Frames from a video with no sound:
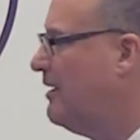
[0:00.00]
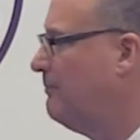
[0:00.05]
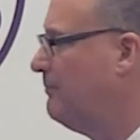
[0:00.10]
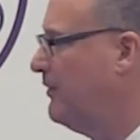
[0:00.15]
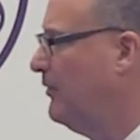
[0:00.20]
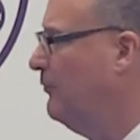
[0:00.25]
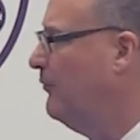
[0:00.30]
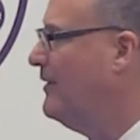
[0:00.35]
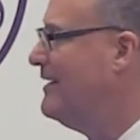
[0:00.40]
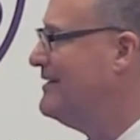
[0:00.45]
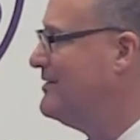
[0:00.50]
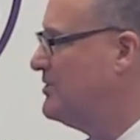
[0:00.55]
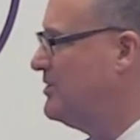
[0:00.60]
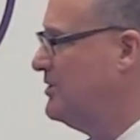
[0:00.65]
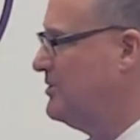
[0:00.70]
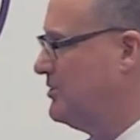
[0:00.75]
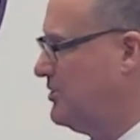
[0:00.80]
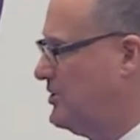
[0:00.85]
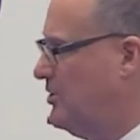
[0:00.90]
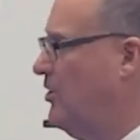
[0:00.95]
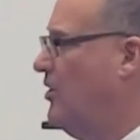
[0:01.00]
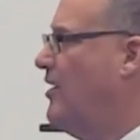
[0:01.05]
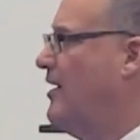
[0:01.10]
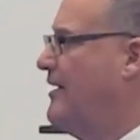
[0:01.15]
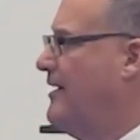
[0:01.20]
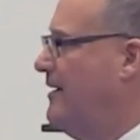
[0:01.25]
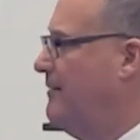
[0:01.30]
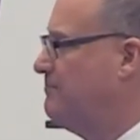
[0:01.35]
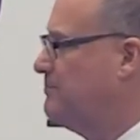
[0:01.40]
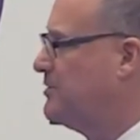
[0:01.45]
couple of weeks, it's
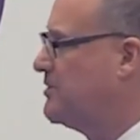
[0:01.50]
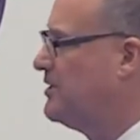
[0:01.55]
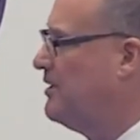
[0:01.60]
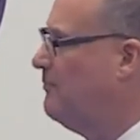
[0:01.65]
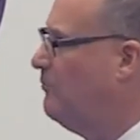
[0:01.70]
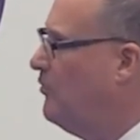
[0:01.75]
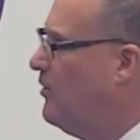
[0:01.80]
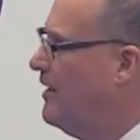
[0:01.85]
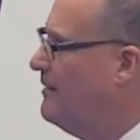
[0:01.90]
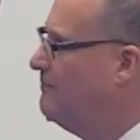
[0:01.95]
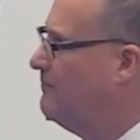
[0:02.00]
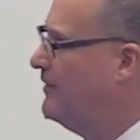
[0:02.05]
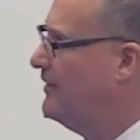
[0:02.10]
gone up somewhat.